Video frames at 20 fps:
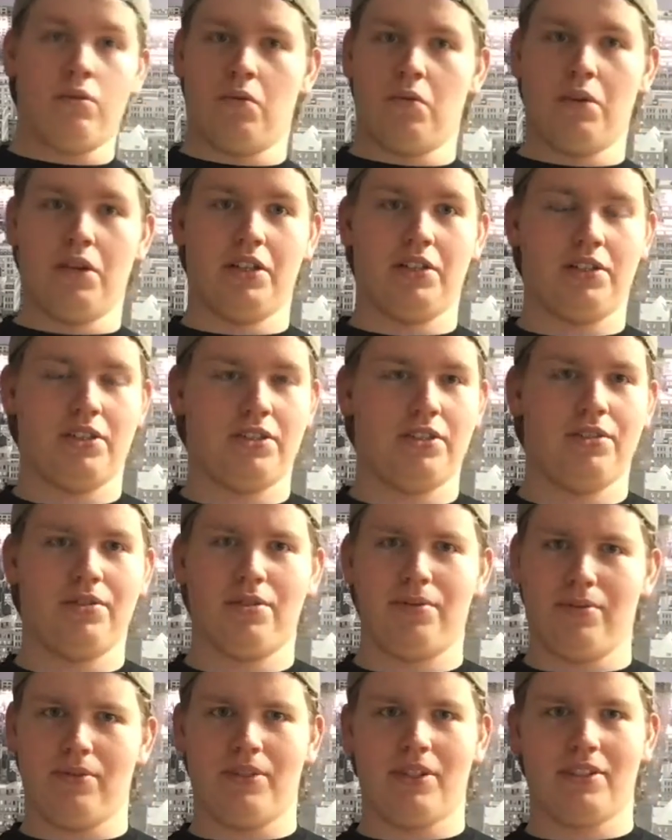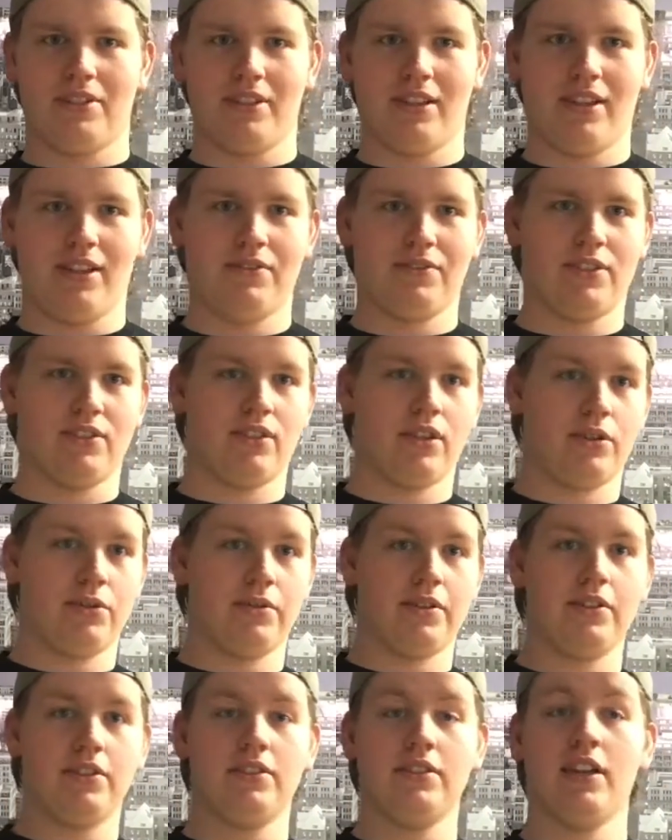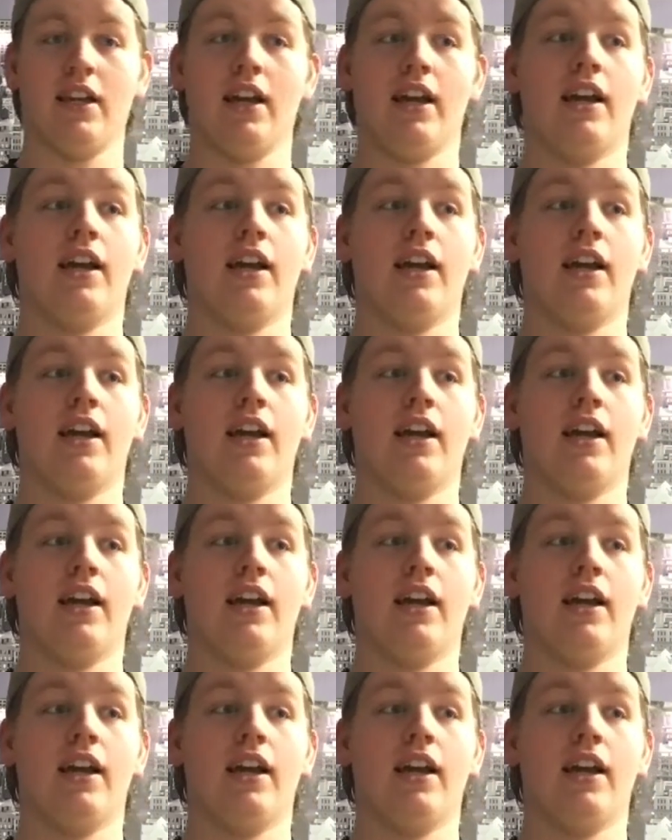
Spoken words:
which, who doesn't love Star Wars?